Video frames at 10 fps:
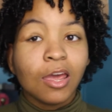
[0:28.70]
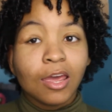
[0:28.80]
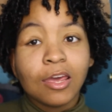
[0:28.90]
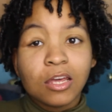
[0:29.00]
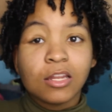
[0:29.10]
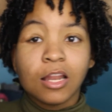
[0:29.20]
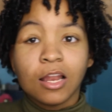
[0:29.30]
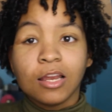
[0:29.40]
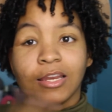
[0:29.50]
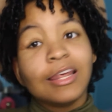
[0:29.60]
And
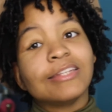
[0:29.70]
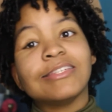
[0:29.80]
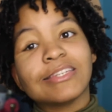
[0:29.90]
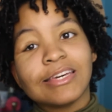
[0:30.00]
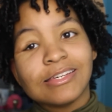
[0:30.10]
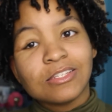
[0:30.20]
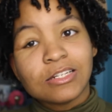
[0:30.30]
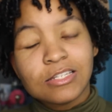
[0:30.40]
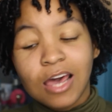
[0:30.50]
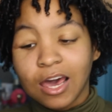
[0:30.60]
let's get into
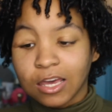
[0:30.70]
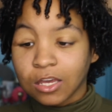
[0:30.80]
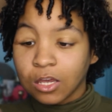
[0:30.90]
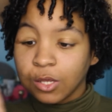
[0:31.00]
the tag.